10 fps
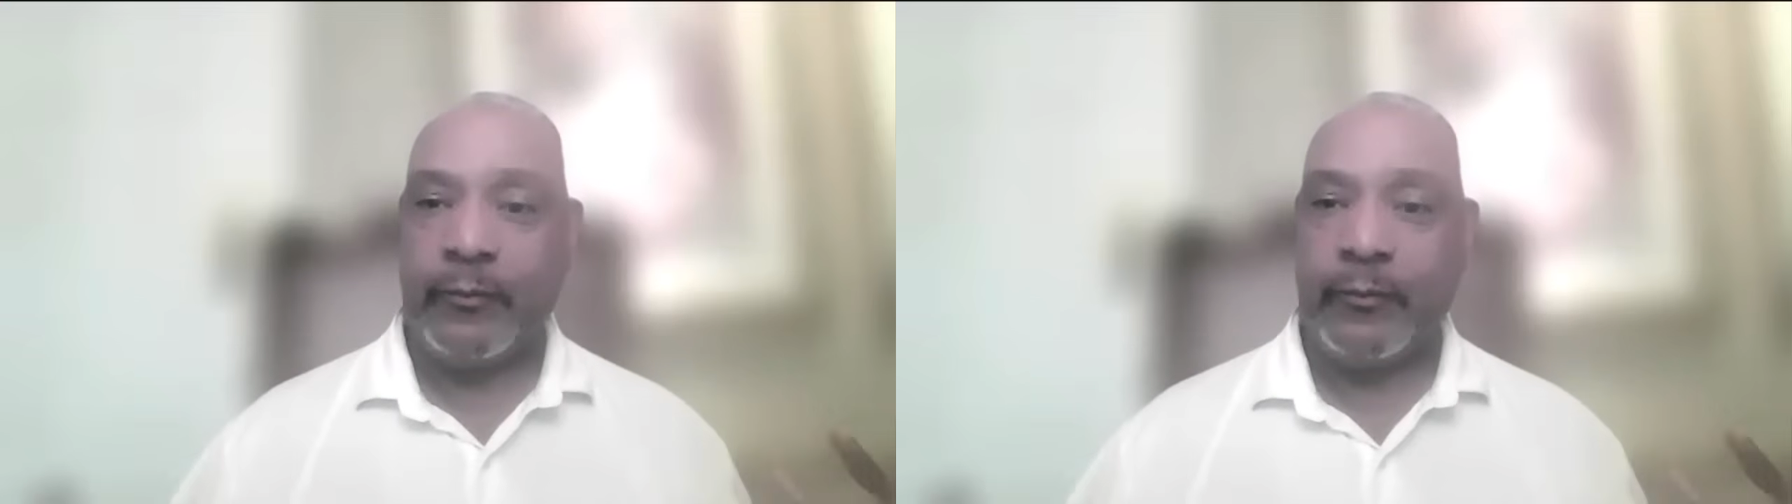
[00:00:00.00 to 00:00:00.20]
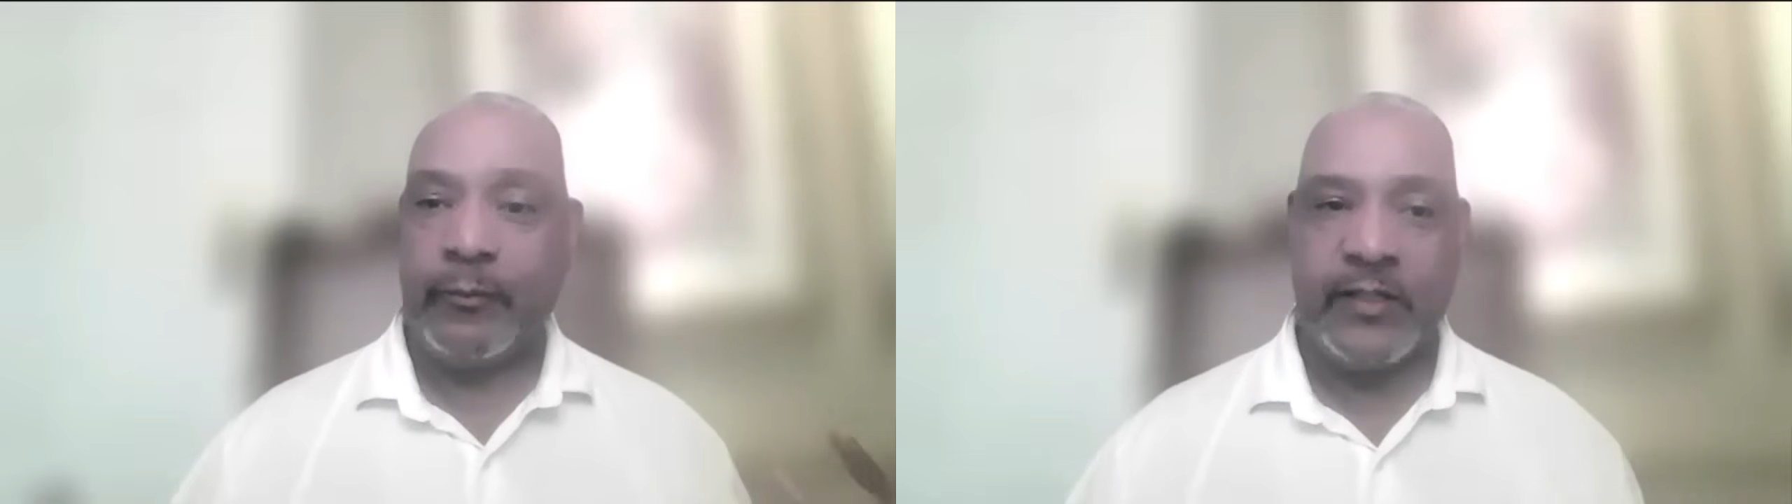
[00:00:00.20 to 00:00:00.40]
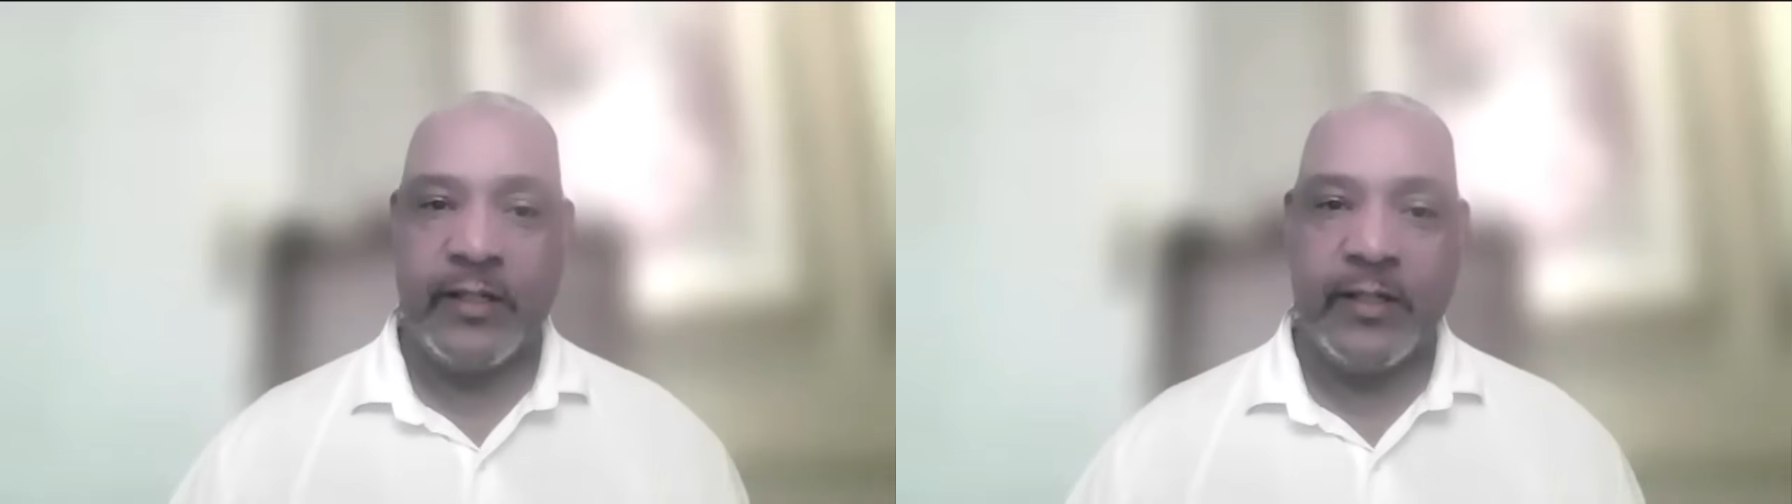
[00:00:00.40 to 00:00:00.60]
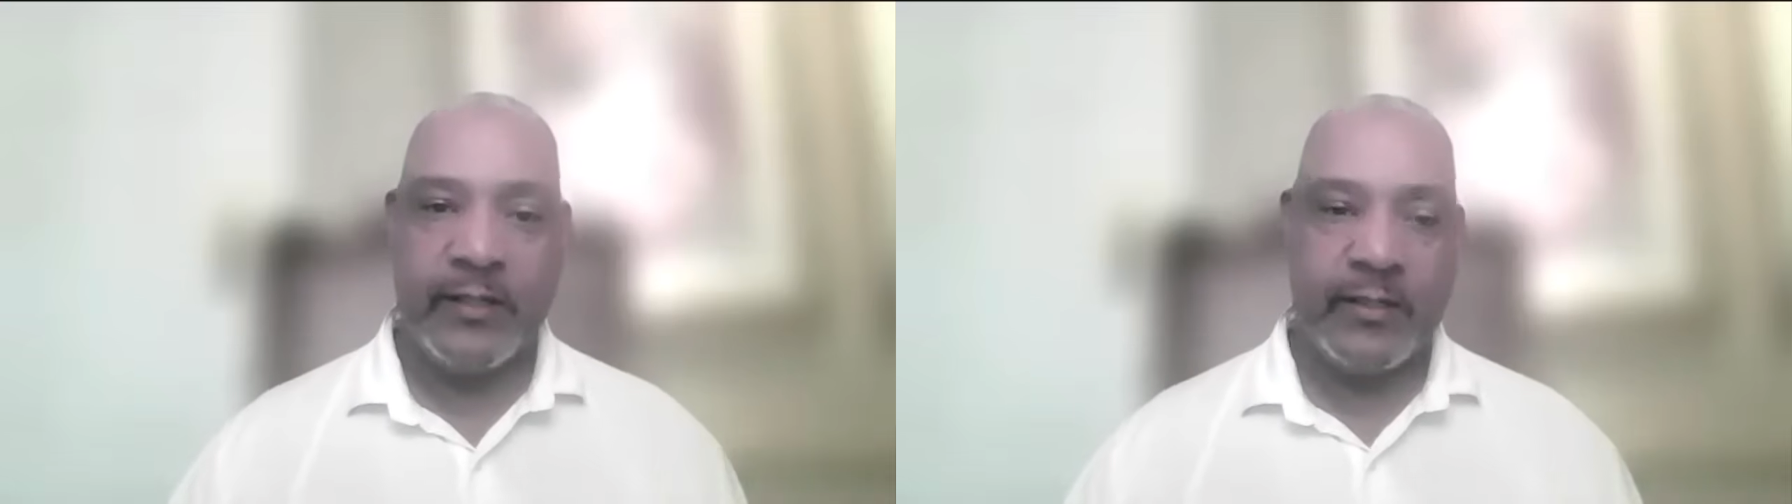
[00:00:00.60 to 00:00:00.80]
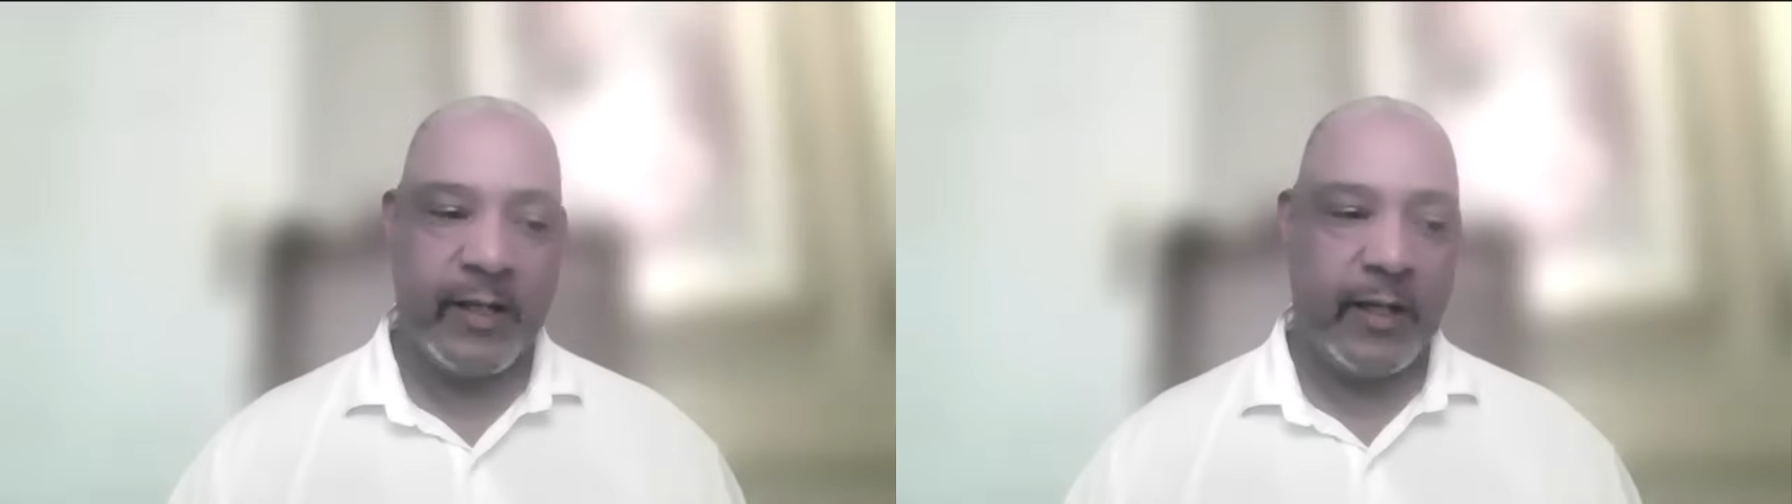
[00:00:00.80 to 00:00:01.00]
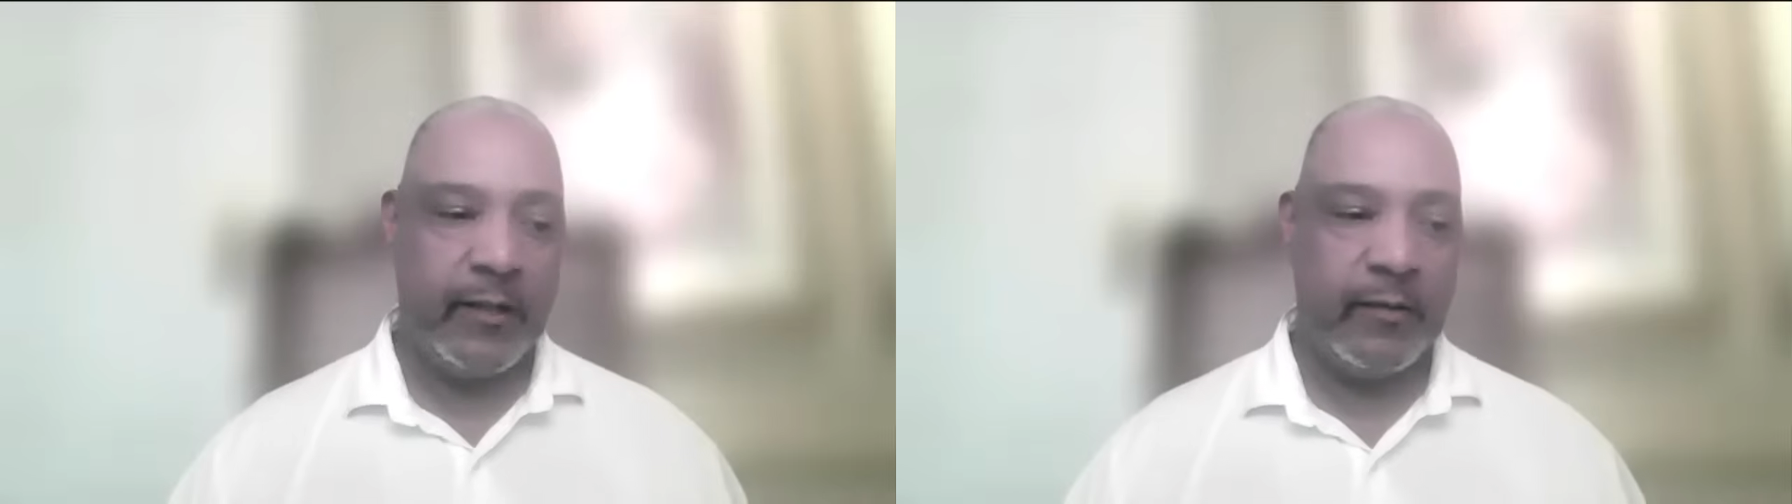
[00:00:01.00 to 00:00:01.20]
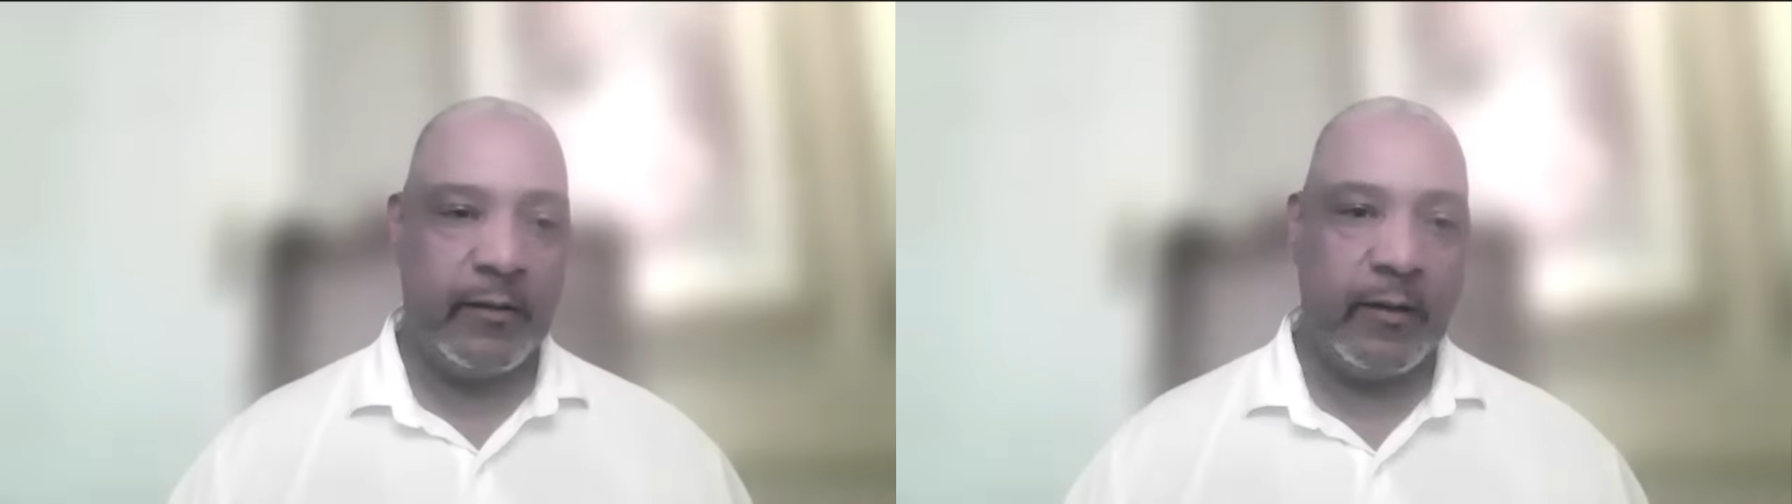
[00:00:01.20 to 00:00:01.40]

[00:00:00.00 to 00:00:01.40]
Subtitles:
the business is.